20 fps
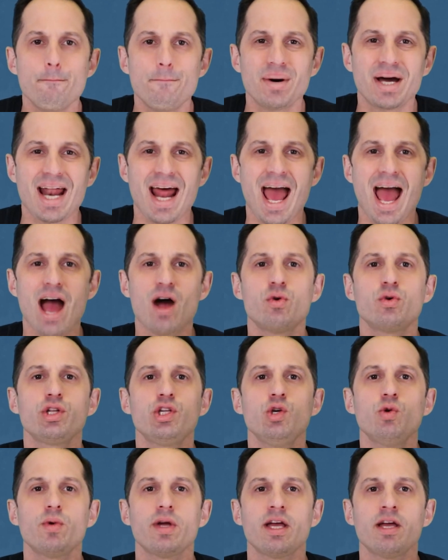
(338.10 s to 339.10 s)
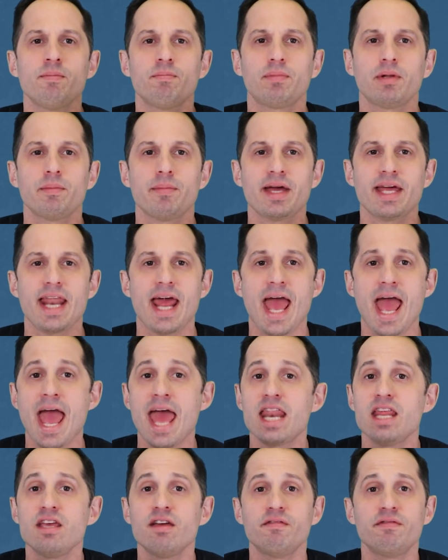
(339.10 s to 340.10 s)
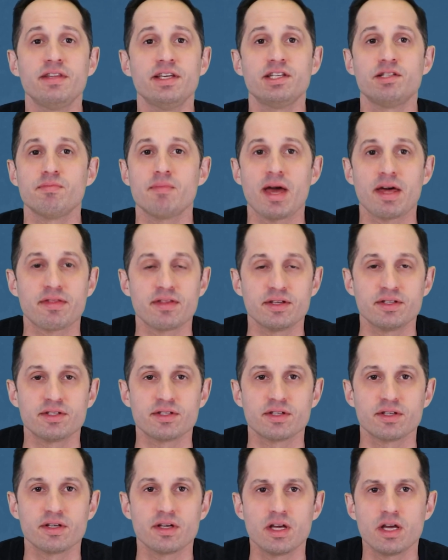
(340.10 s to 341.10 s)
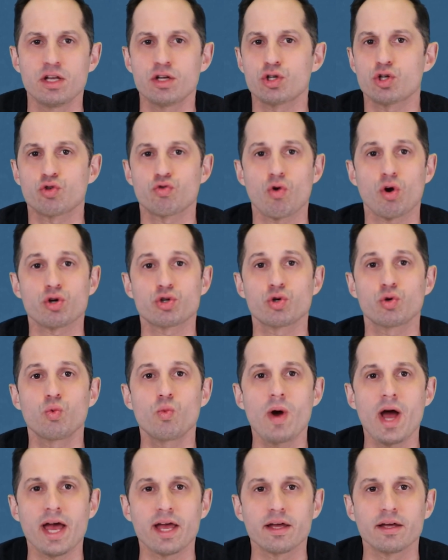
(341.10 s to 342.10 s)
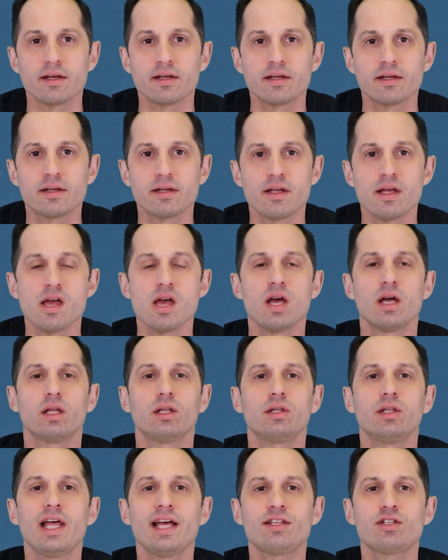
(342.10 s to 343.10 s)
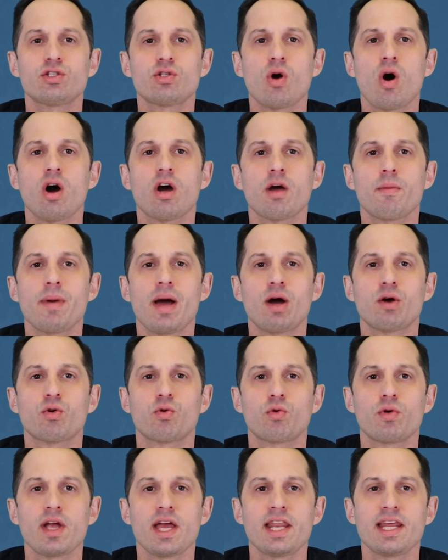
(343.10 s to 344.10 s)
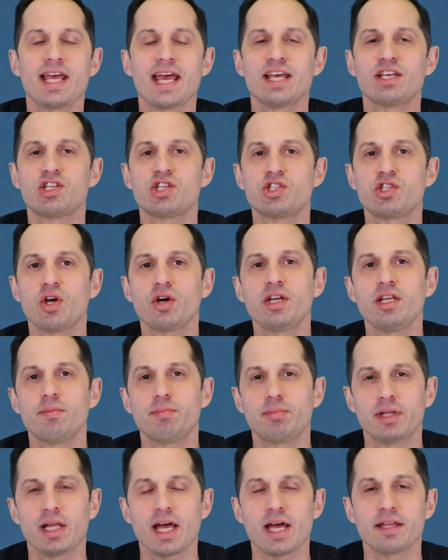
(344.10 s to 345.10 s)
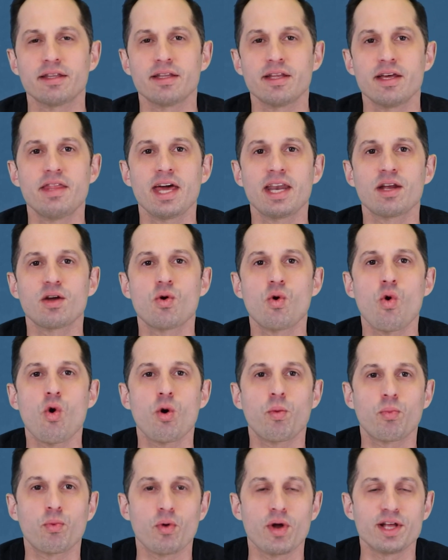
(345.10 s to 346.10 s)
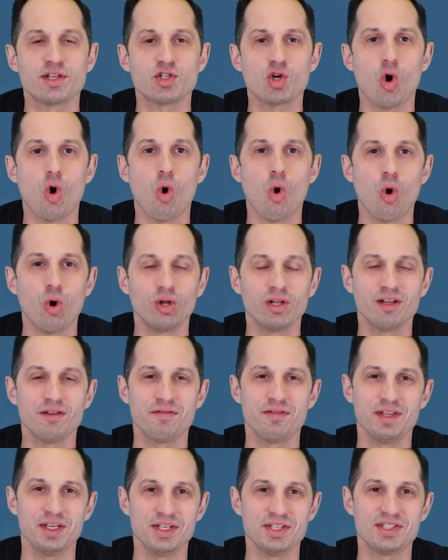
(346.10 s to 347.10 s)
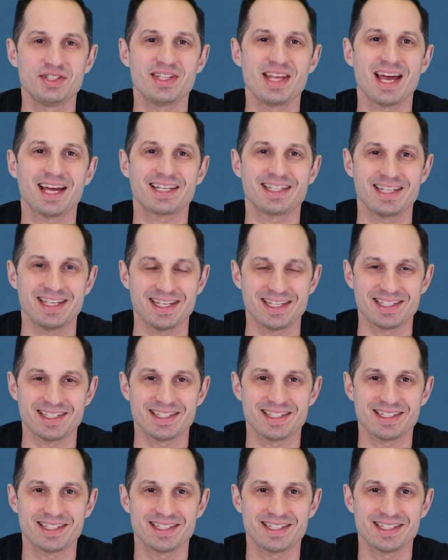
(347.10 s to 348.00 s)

But how do you implement any of these methods in a structured way? Let's talk about creating a study plan that incorporates all of these techniques.